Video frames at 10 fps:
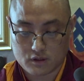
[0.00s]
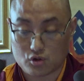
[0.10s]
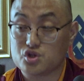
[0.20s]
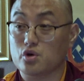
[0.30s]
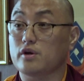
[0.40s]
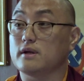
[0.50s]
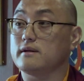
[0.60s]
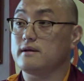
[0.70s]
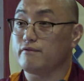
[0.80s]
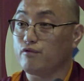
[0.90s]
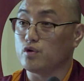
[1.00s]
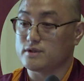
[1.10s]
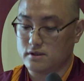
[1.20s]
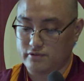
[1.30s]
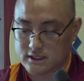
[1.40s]
The Chogyal
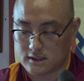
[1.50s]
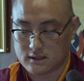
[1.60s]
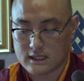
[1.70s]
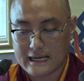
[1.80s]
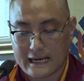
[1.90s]
enforced a written